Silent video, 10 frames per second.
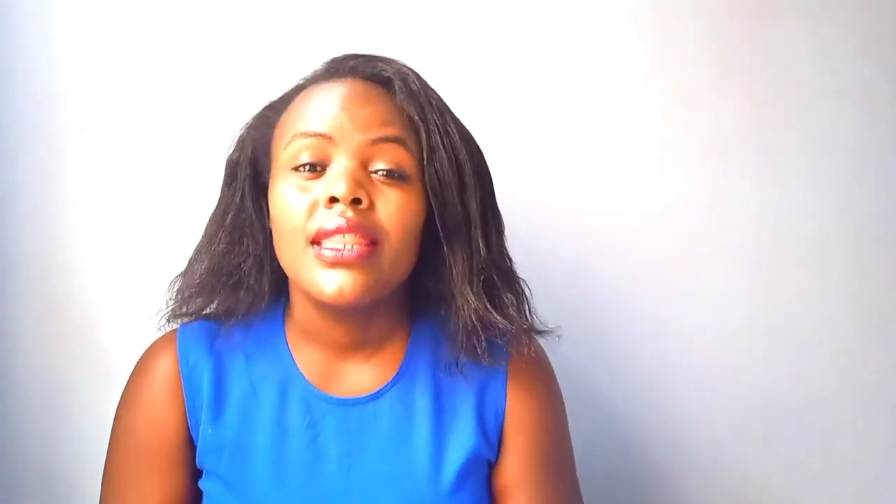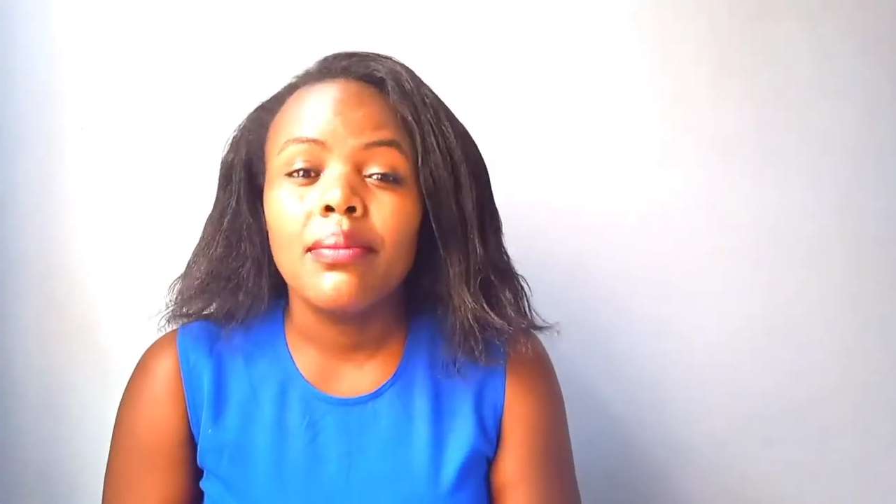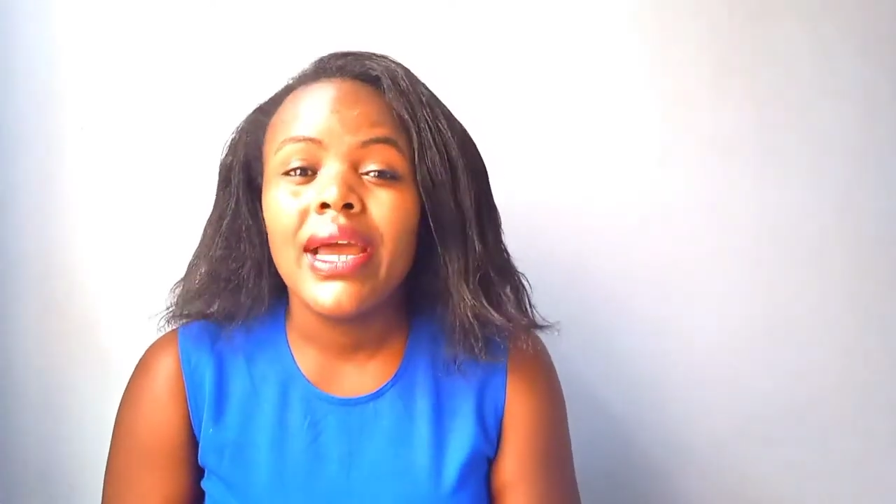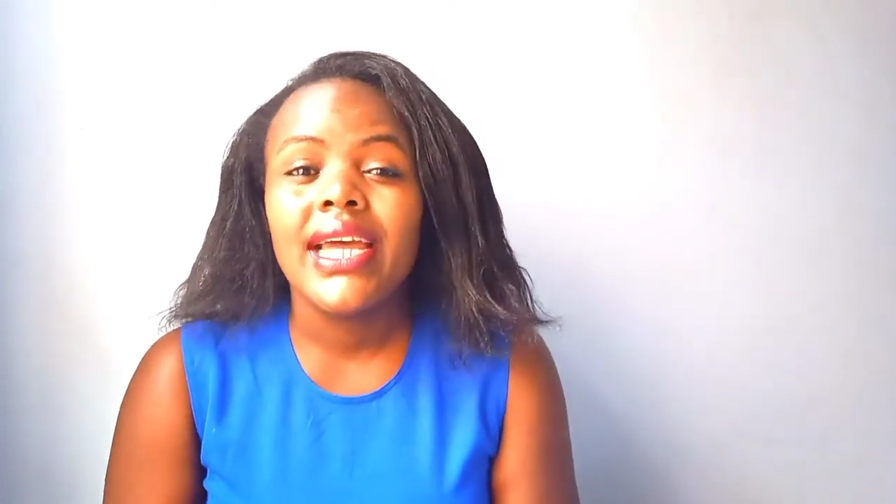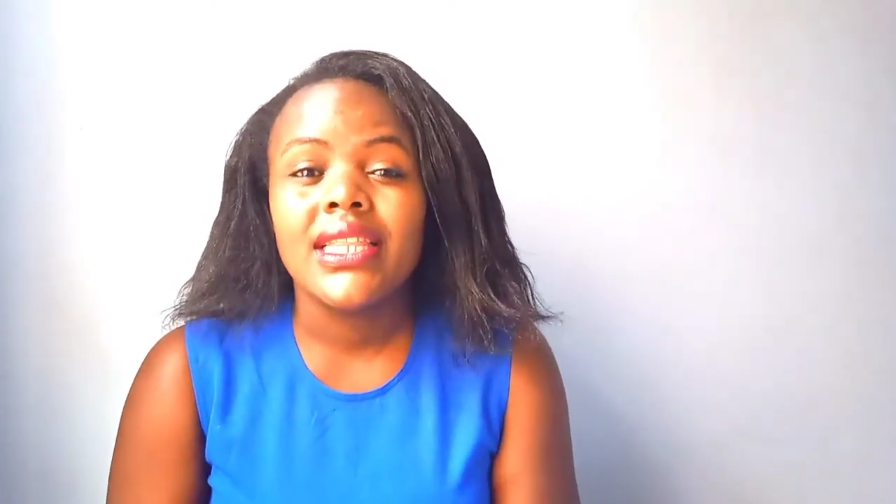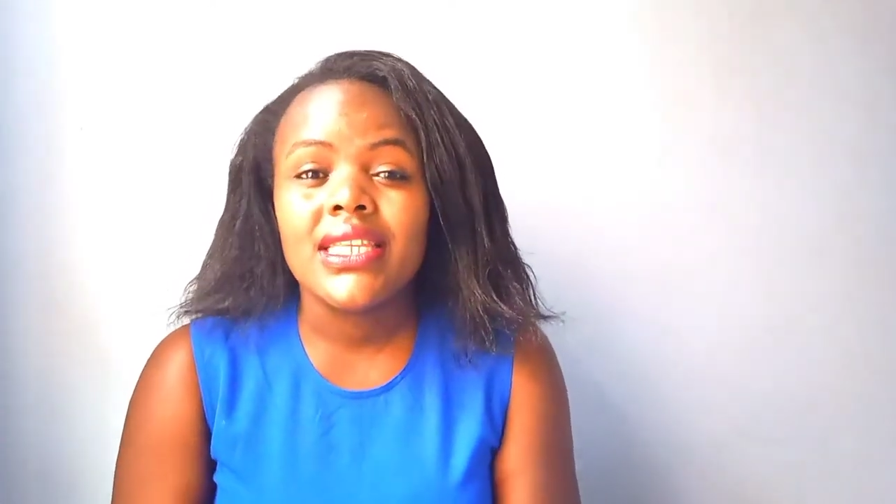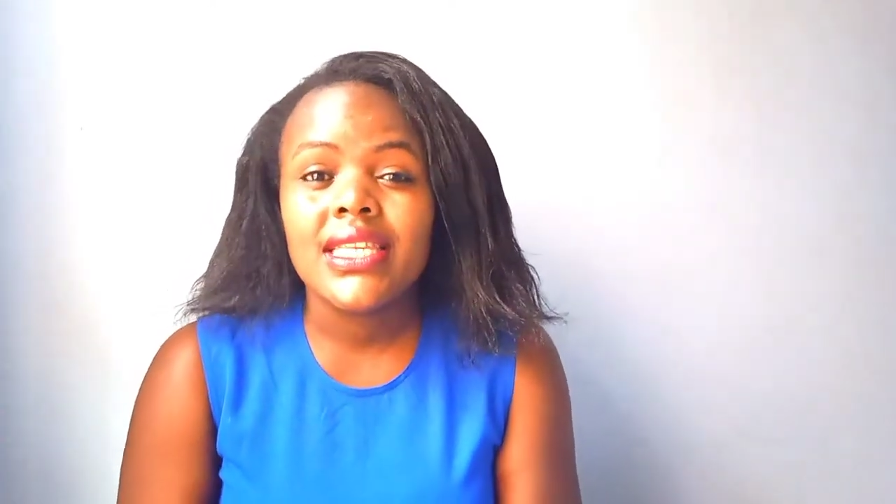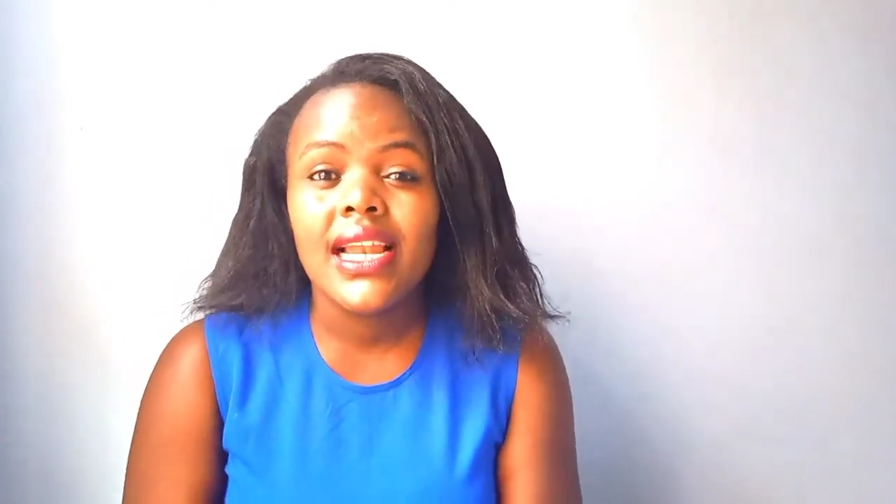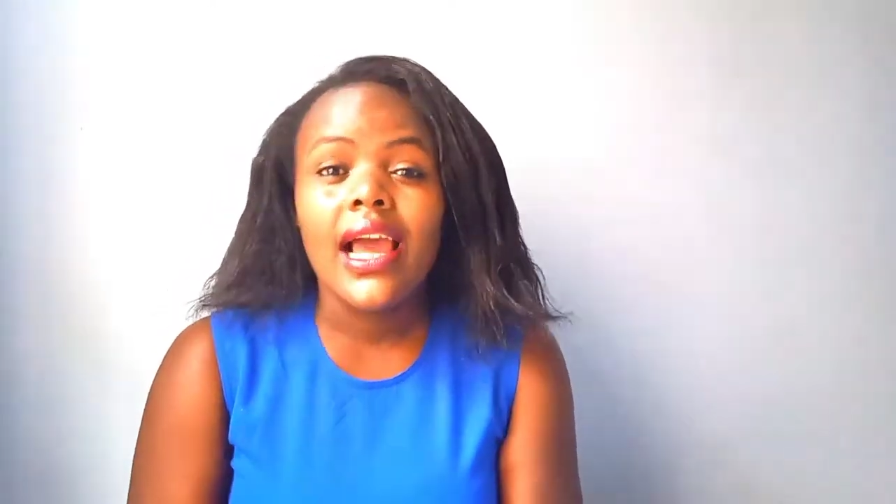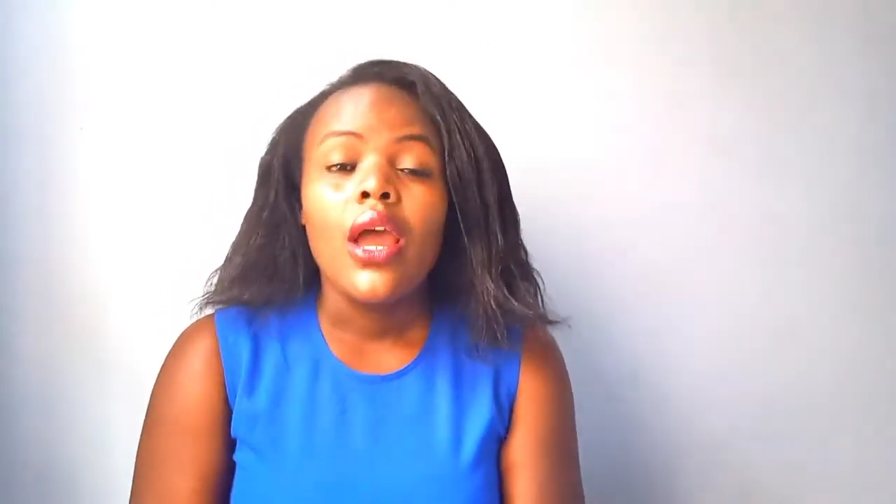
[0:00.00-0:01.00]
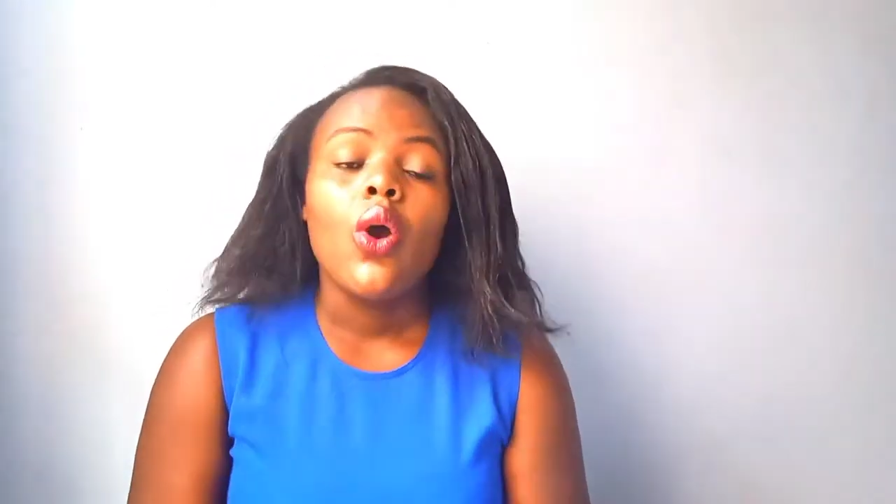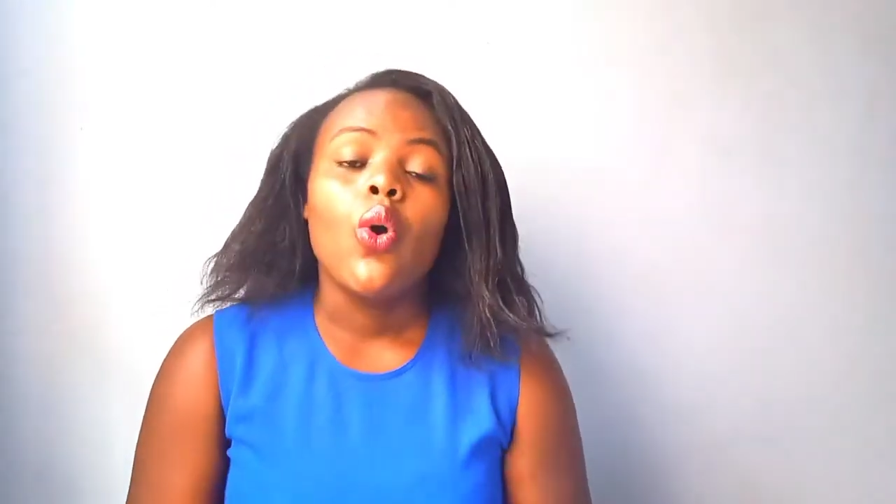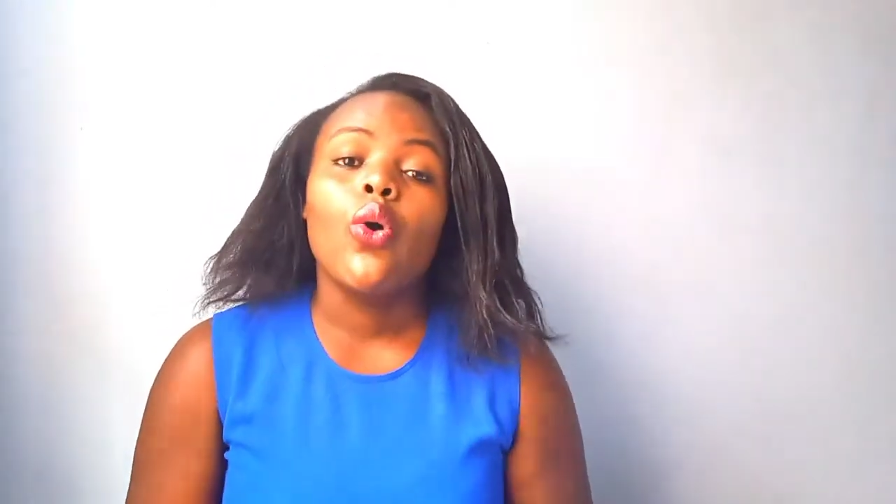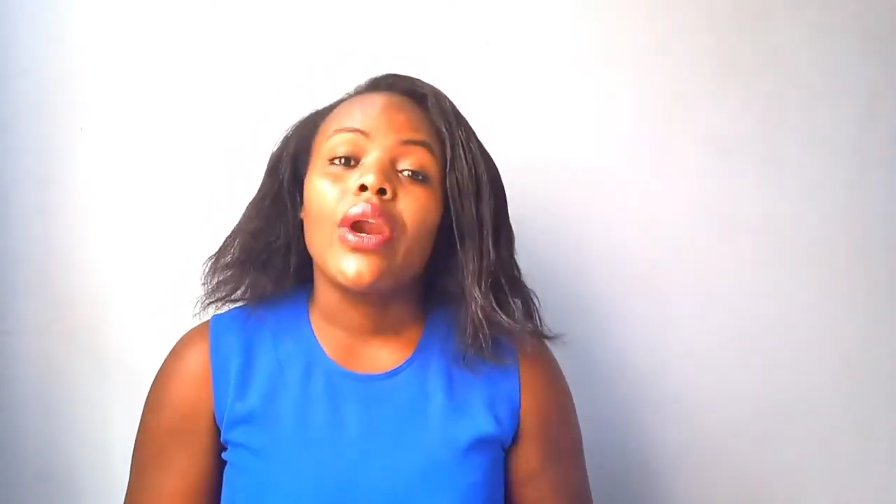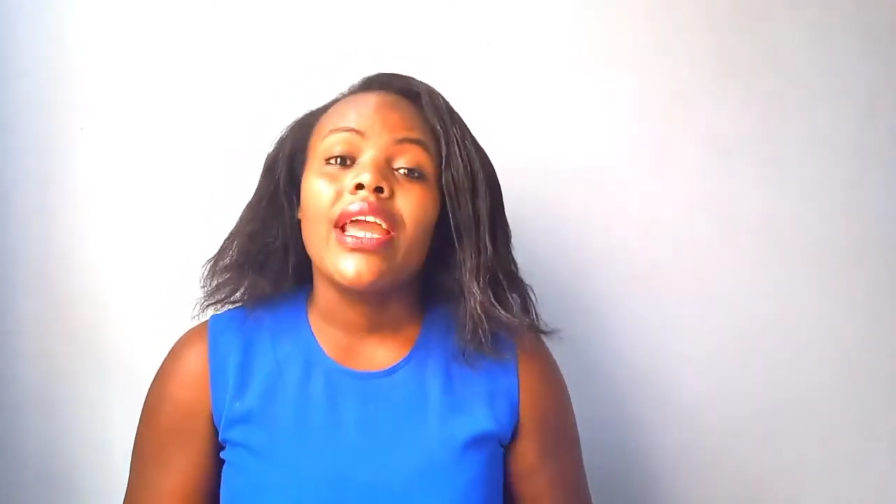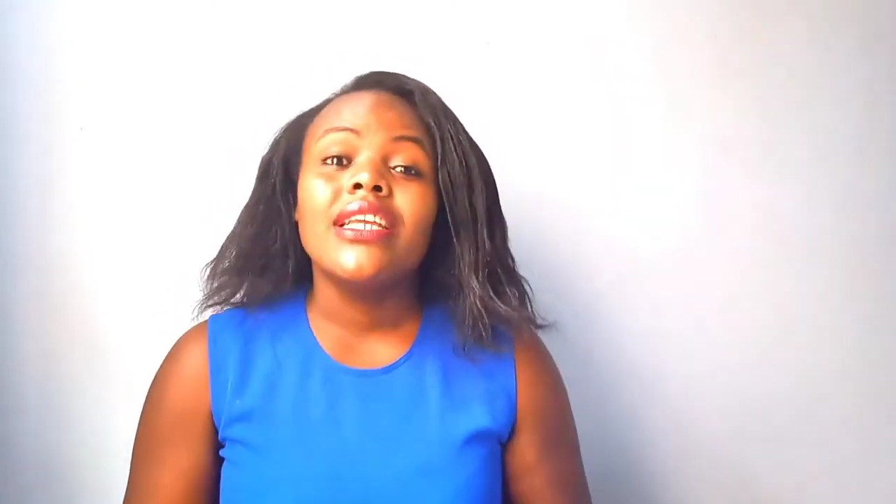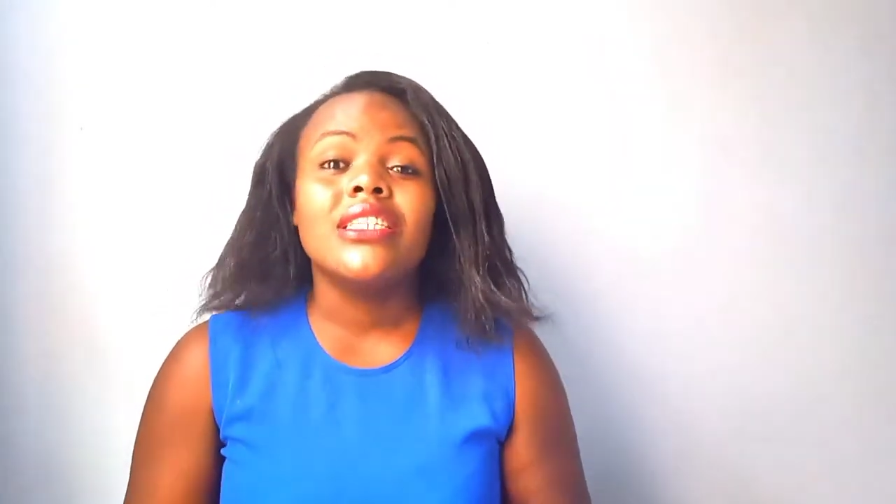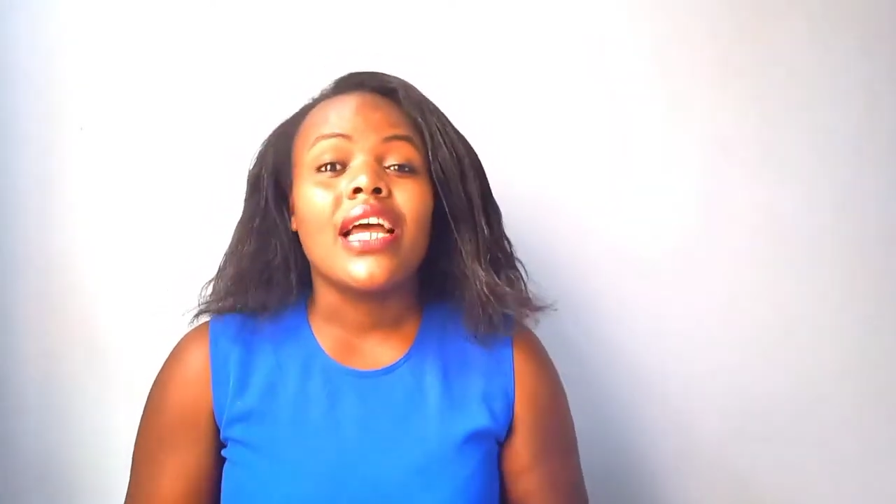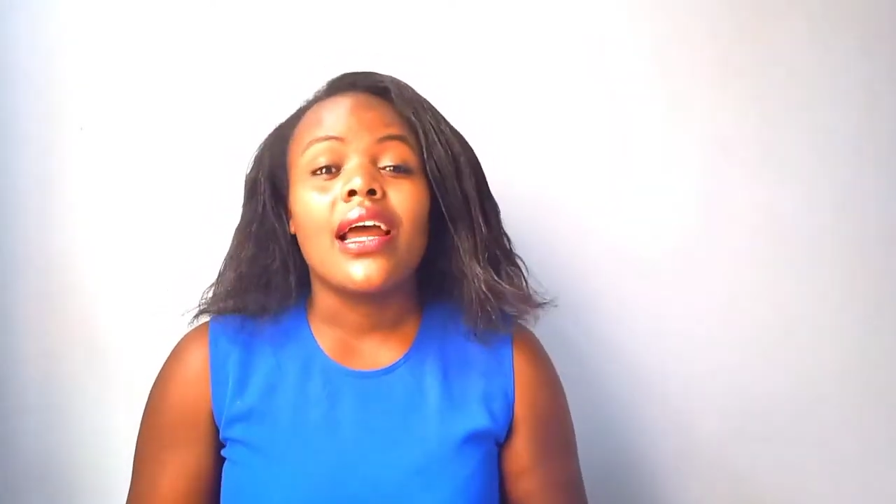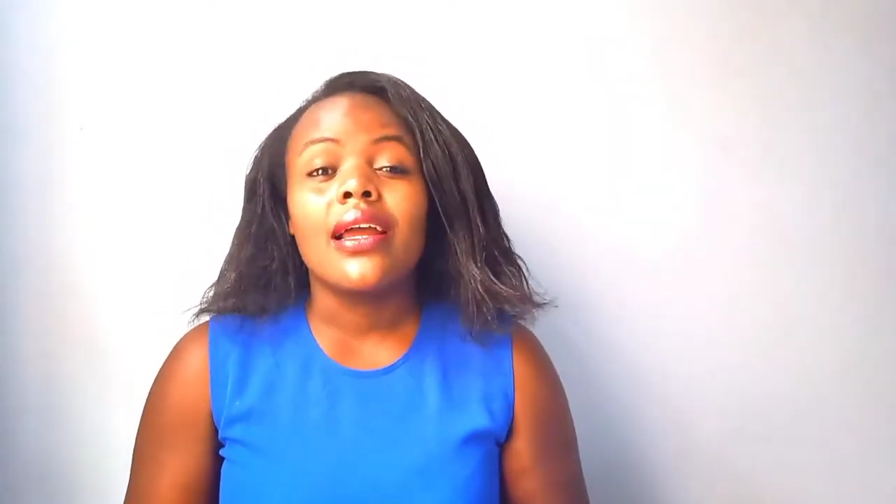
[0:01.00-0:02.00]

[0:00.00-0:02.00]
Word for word: the buyer and the seller or each